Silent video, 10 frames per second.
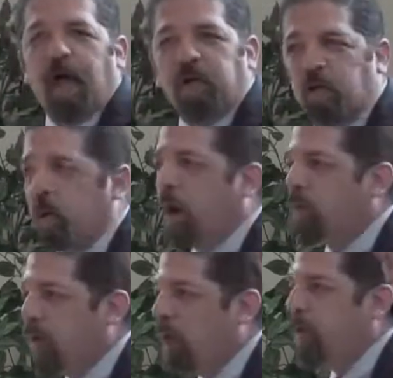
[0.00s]
and you
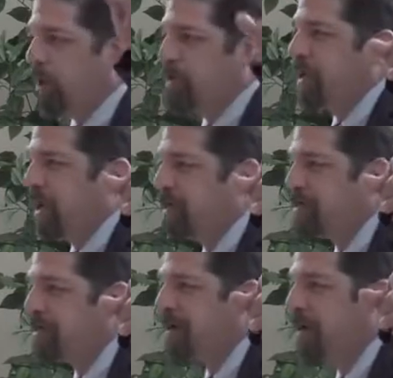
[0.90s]
don't know these
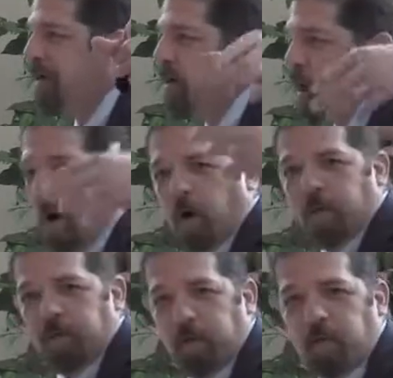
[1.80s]
things
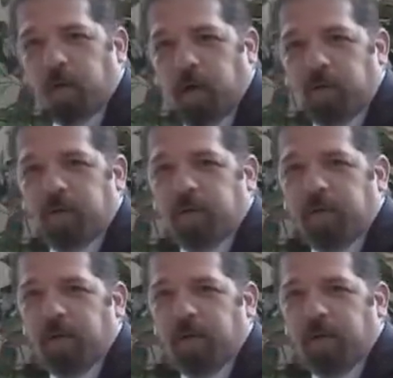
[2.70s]
regarding the new birth?